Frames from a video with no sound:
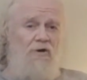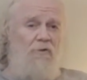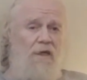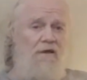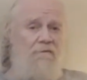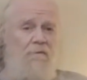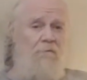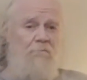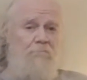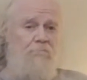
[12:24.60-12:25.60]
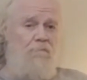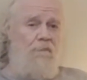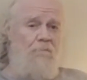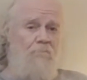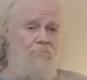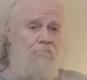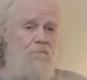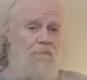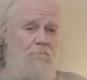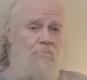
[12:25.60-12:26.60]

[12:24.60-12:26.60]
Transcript: So who is he with St. Joseph Center?